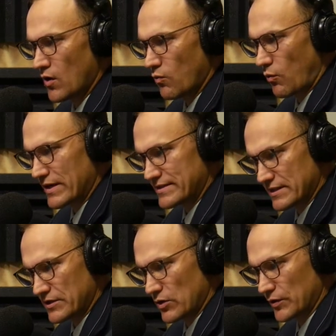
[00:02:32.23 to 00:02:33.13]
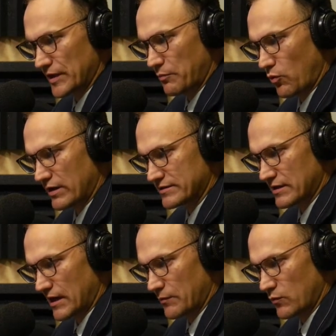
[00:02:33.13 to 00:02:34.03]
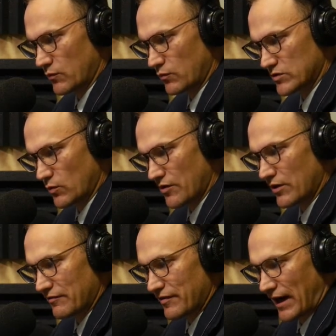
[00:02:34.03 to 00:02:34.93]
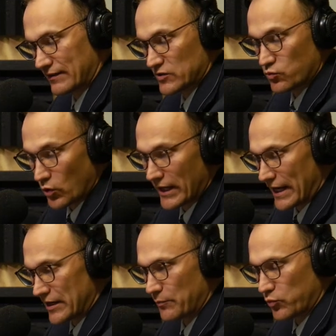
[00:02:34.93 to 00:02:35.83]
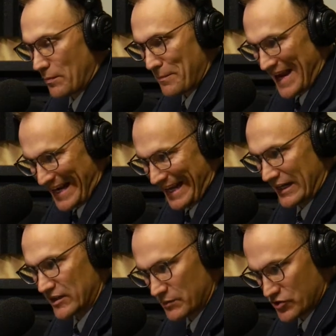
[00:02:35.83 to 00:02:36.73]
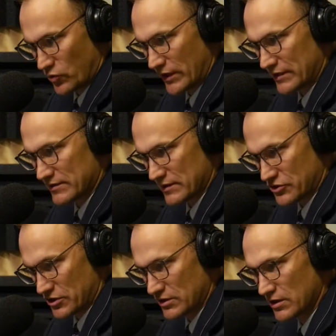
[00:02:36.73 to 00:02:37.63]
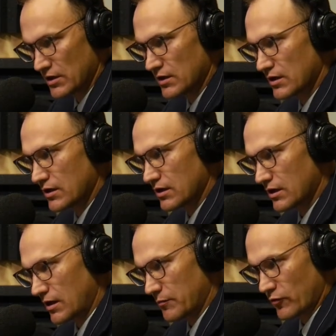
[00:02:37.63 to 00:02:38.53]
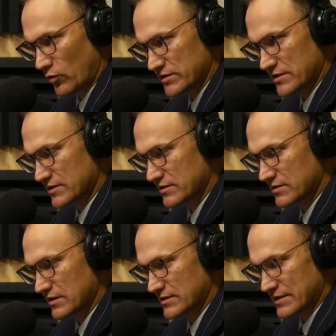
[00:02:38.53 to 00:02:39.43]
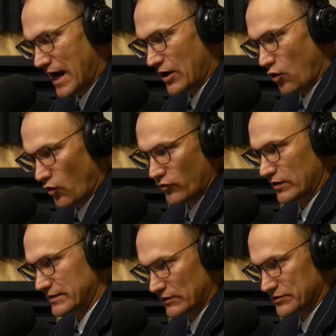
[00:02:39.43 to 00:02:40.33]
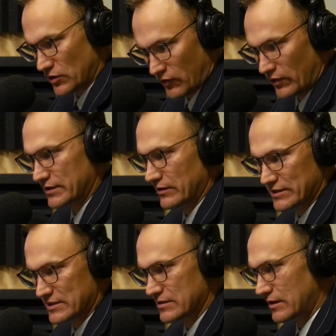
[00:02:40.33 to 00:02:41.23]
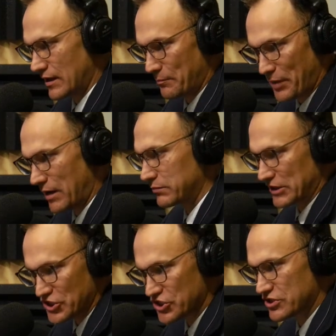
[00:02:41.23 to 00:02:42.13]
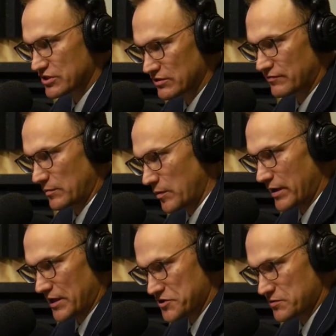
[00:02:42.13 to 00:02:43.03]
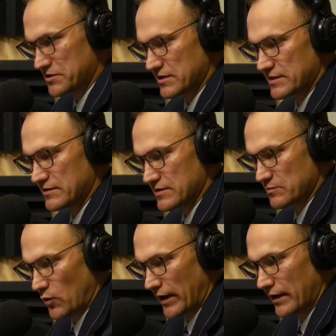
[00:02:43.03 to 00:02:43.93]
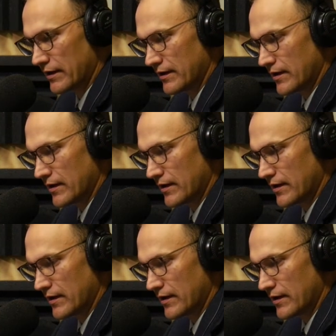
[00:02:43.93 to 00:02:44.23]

What we didn't know at that point in time was whether, in fact, this would end up remaining the majority decision. Of course, it's not over until it's over, until it's published from the bench, which they did this morning.